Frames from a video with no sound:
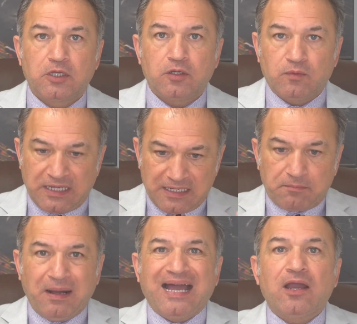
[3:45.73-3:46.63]
We're going to
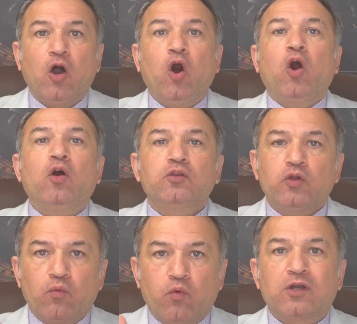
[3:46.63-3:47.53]
buy all
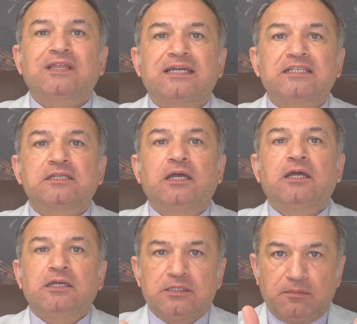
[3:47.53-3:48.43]
your worthless
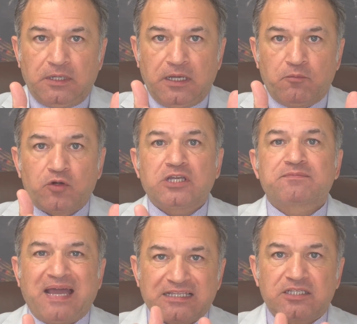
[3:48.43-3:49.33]

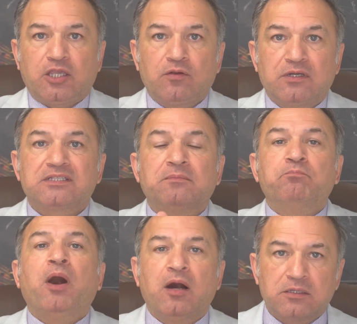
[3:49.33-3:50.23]
mortgage-backed securities and
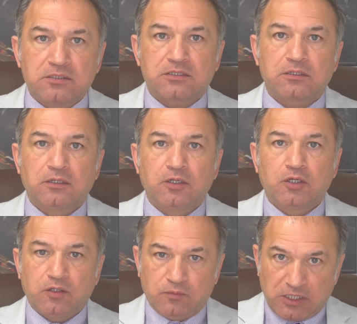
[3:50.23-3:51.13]
bonds.
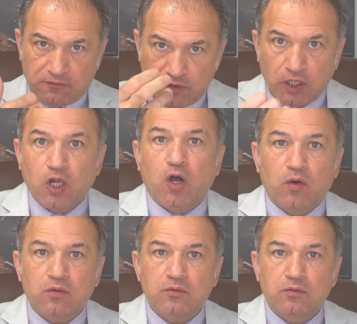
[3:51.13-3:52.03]
We give you a
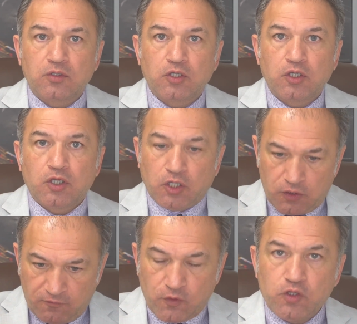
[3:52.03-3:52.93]
loan
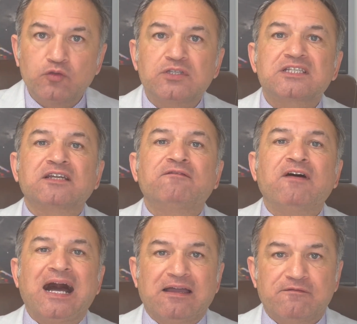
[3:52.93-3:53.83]
for you to
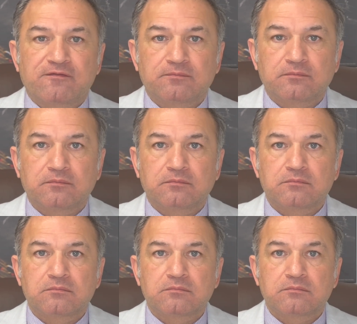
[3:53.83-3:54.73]
survive.
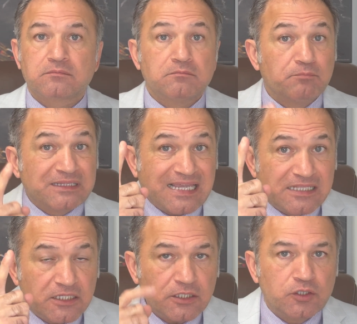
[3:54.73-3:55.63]
But they
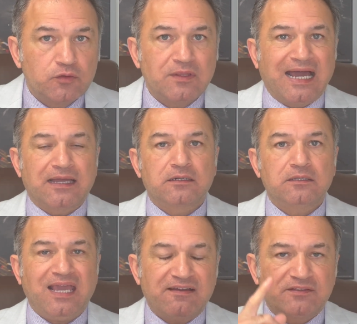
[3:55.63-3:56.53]
didn't do that.
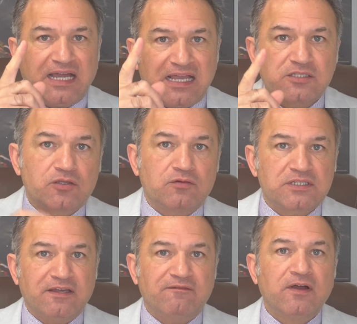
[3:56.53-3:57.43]
You have to ask
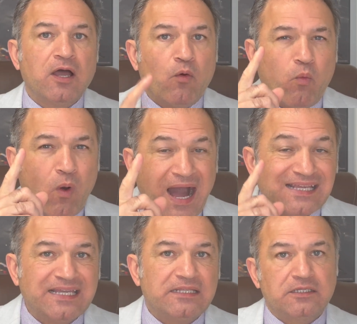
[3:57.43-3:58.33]
yourself why
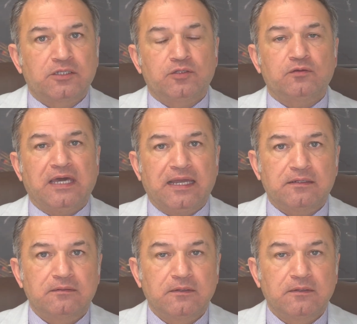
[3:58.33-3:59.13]
they didn't do that.